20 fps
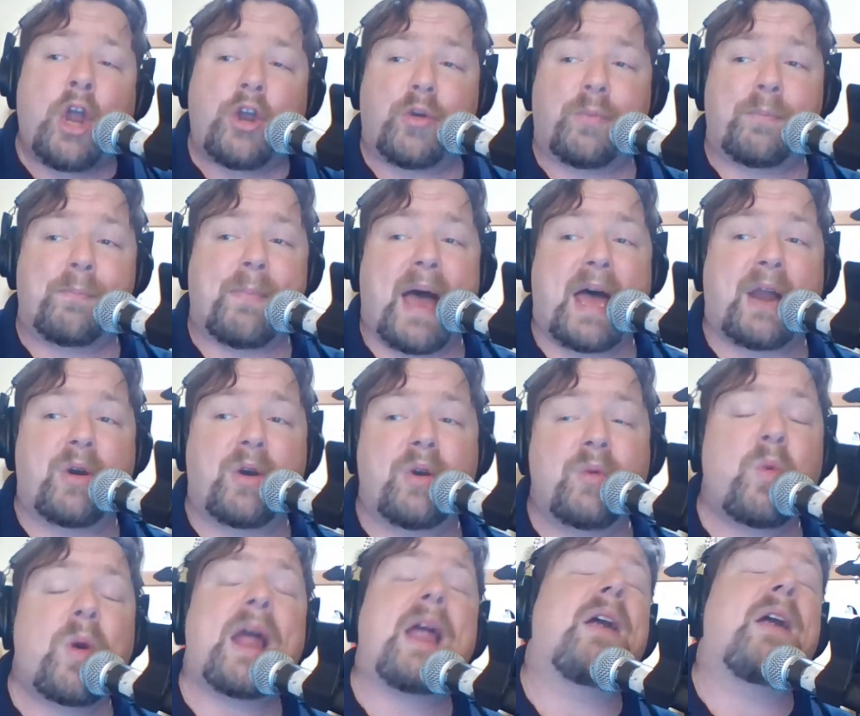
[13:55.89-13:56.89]
No matter
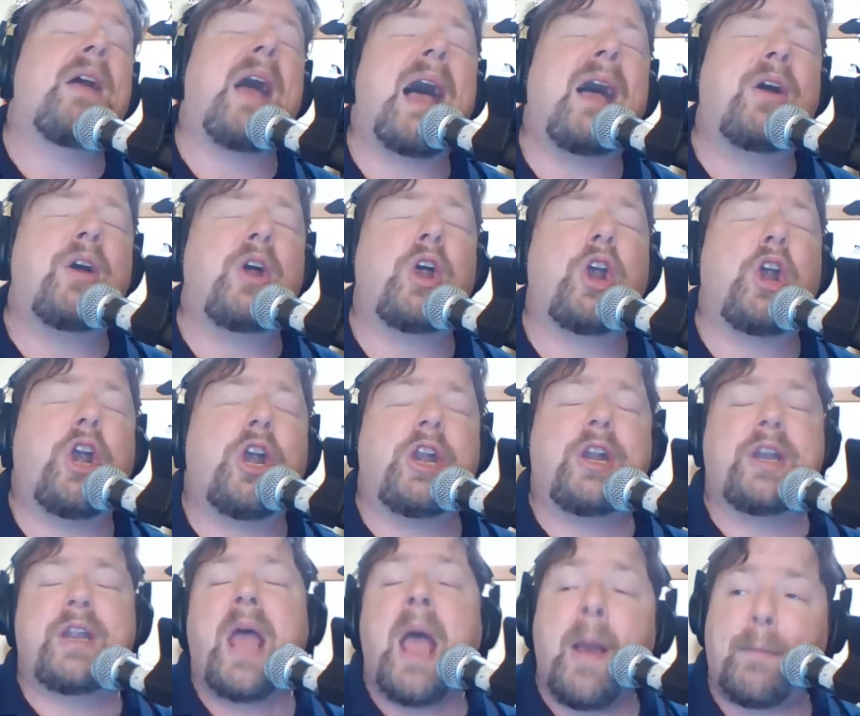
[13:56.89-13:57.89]
where I
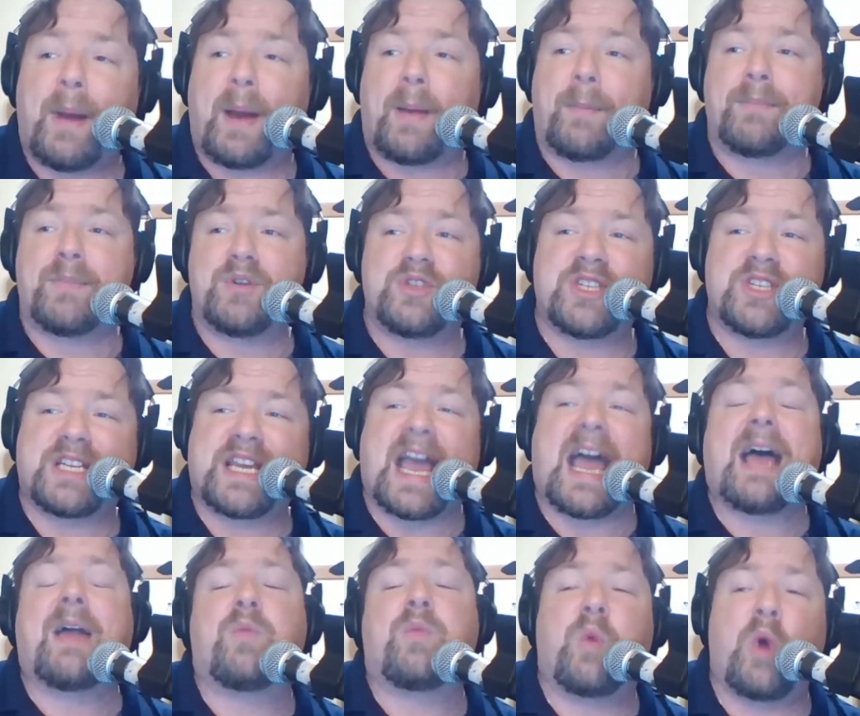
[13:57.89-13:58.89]
heard my music
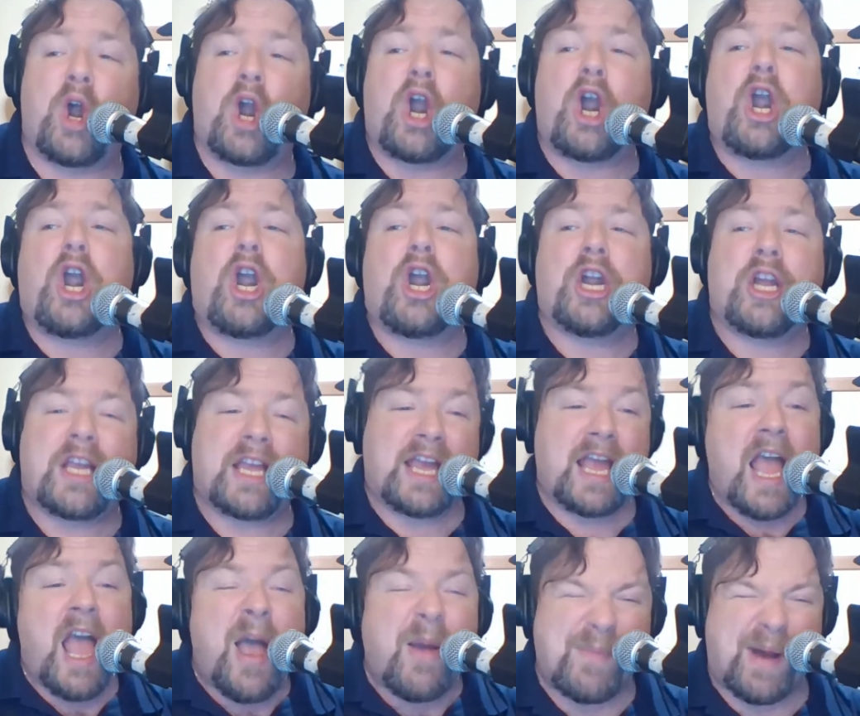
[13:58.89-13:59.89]
at work,
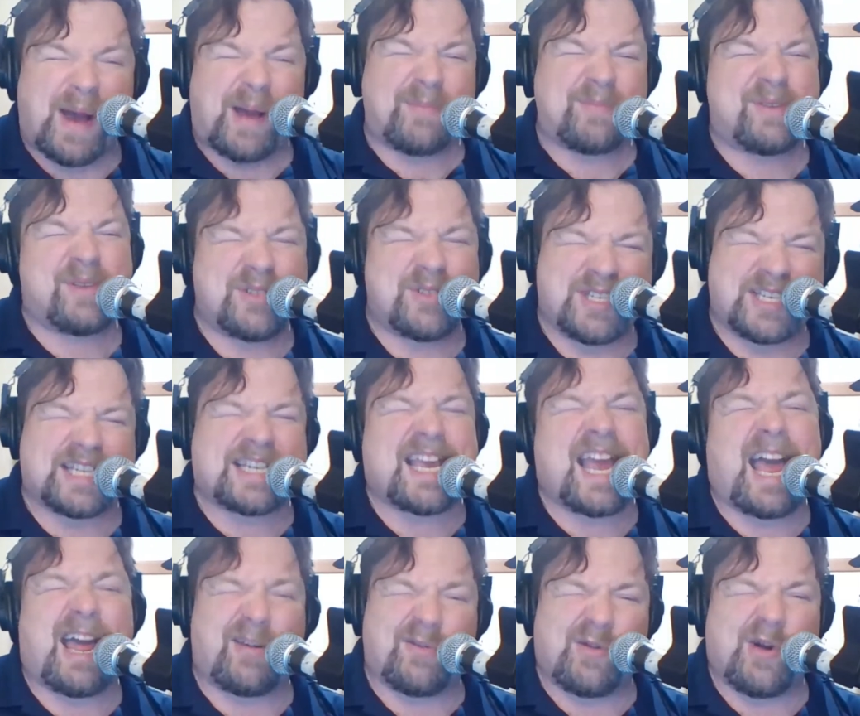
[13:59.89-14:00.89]
my music
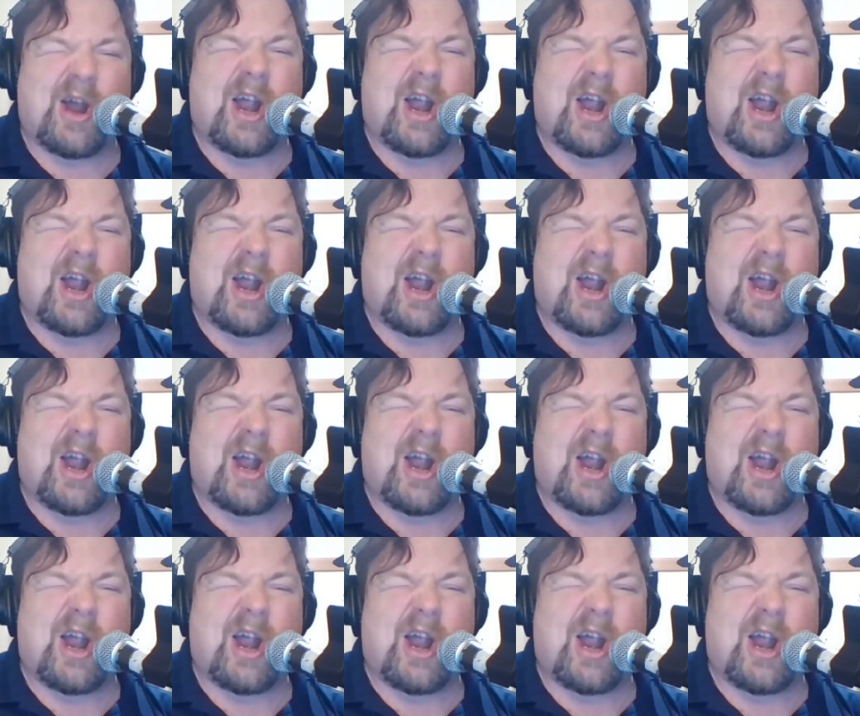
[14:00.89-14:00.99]
at